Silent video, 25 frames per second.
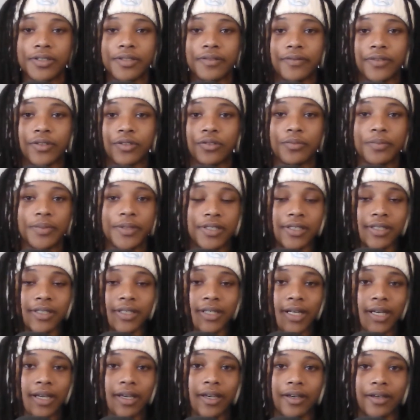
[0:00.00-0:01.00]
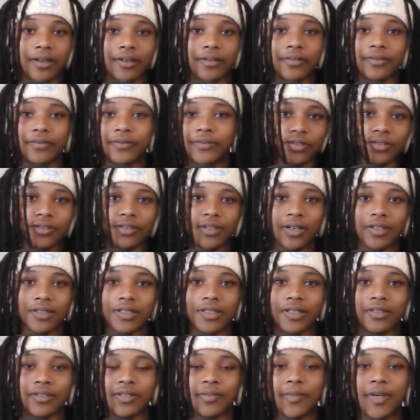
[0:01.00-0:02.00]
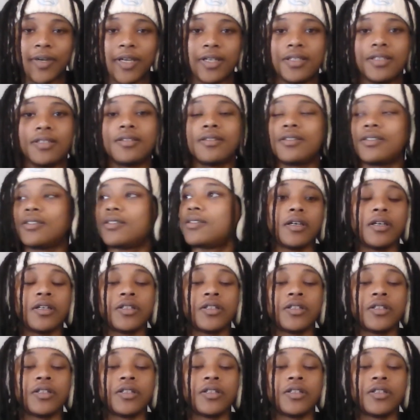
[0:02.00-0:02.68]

of an old pitch that I have, toss out some ideas.